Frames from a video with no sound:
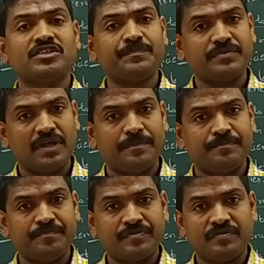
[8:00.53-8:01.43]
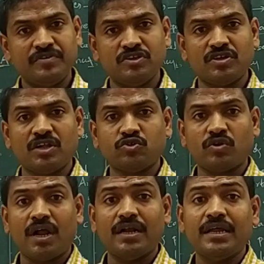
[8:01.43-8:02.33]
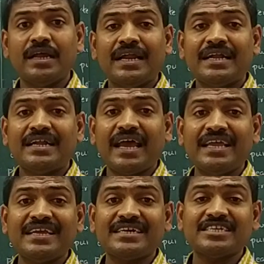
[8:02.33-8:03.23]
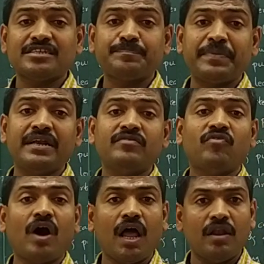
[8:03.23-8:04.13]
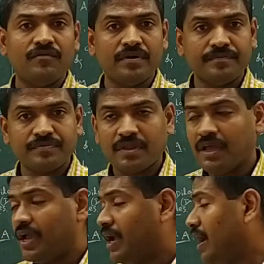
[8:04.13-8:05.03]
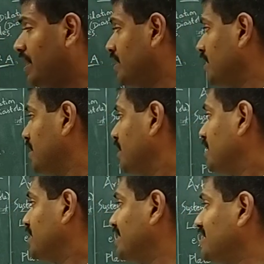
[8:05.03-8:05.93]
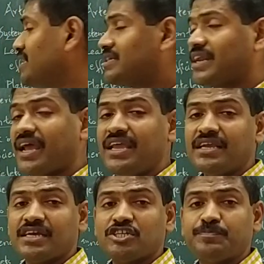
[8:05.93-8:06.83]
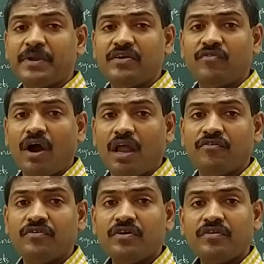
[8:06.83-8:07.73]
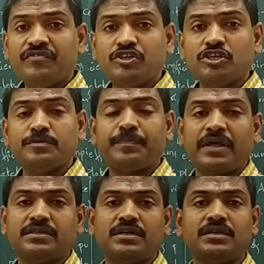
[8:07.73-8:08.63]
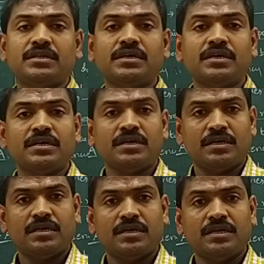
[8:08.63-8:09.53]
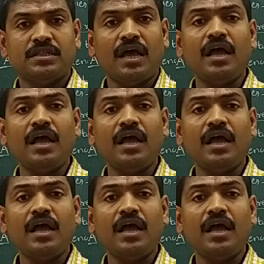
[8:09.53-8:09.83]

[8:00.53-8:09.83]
septum, which is also called dicuspid valve. And there is a tricuspid valve which is present in the